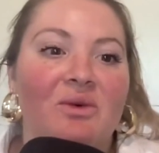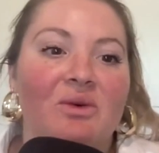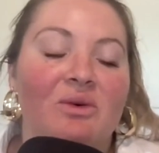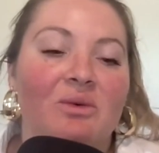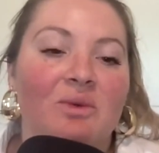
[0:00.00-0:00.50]

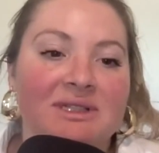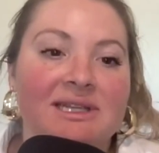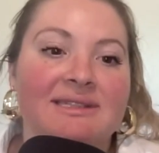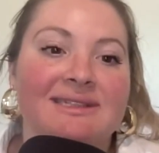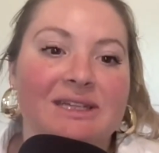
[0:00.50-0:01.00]
What's
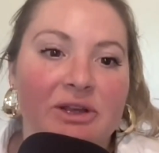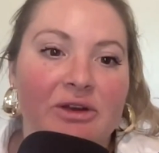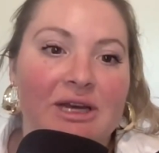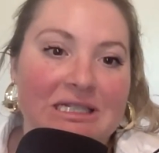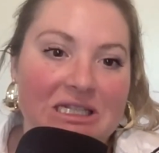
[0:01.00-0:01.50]
necessarily
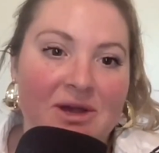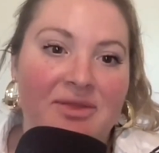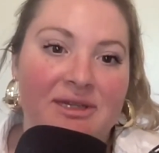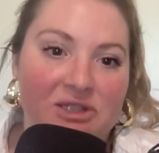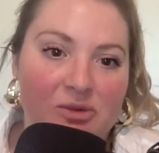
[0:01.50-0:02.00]
crazy about
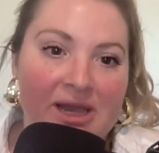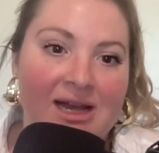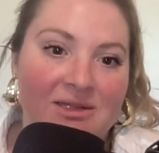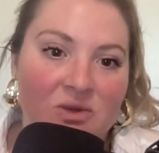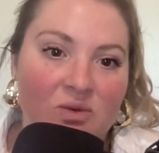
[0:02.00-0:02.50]
this, you may
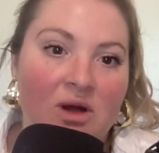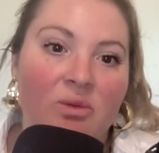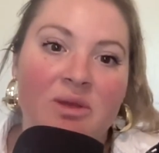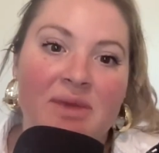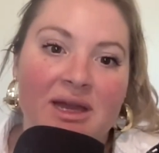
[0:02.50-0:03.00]
ask? Well,
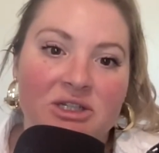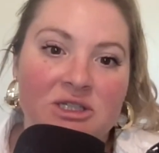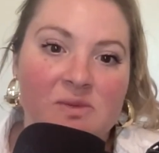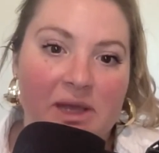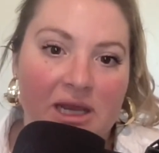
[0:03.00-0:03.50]
we met
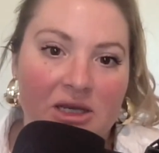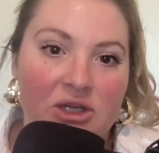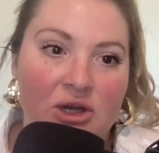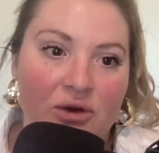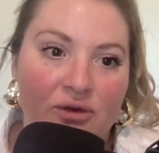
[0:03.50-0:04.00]
just planning to
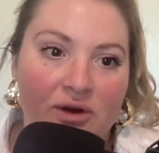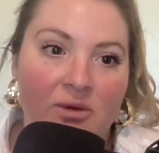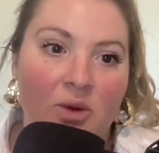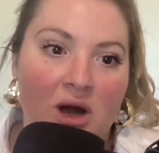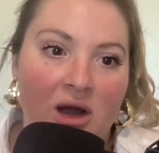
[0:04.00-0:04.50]
go for a
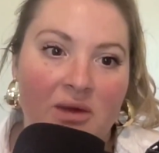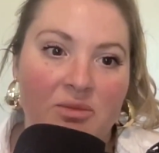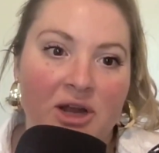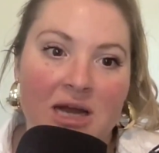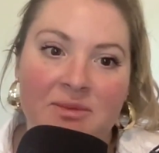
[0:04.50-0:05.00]
walk and
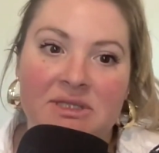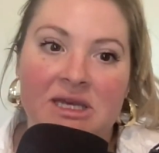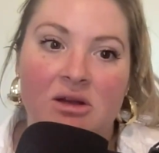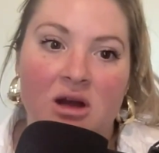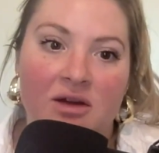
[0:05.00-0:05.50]
perhaps
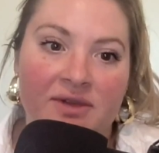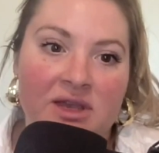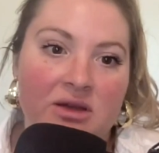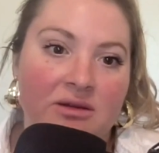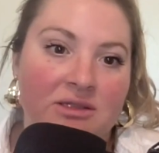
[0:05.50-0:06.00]
get
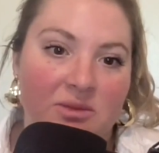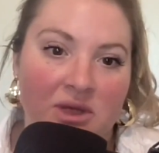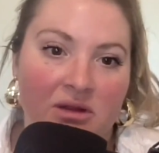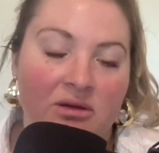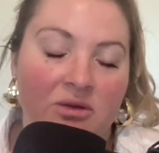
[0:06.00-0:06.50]
coffee or something
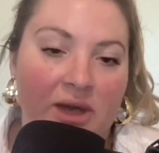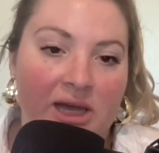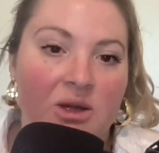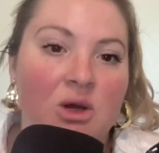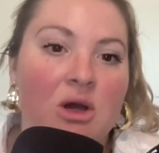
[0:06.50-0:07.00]
along the
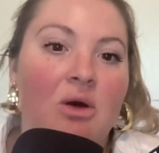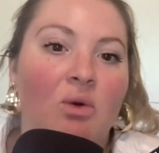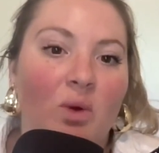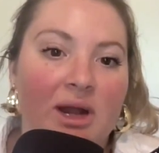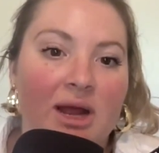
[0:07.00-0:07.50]
way.
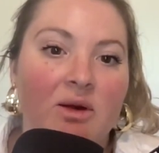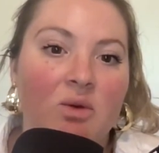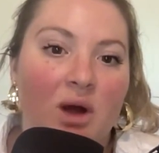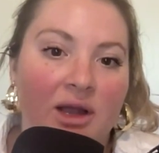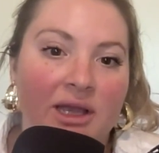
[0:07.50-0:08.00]
1 hour
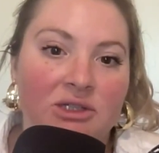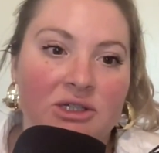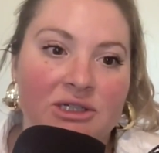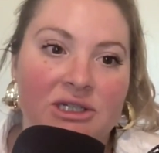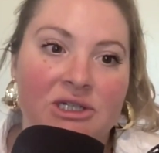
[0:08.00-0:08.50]
walking
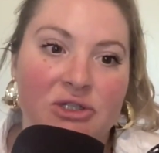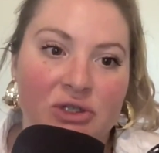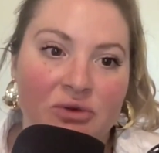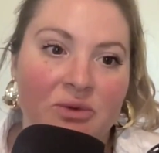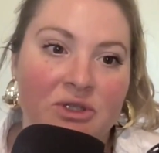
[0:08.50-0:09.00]
turned into
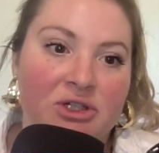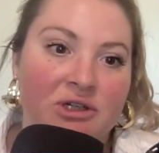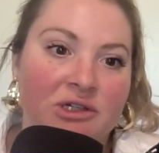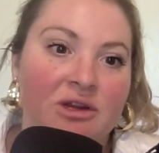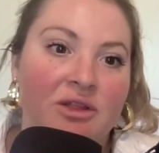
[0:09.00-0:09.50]
2, which
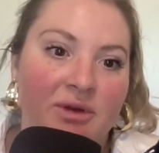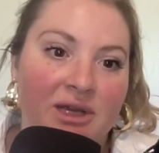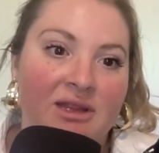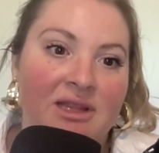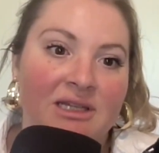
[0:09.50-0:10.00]
turned into
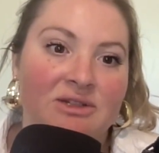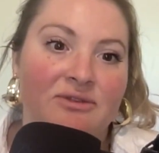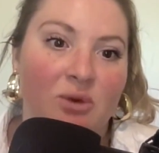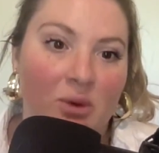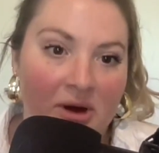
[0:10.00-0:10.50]
3, then to
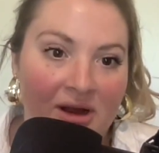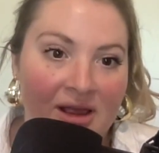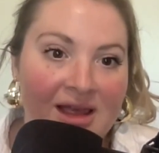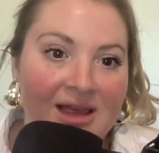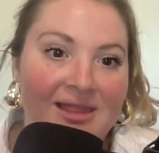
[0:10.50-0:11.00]
4.
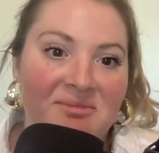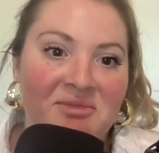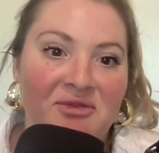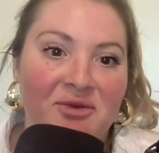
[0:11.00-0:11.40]
Then before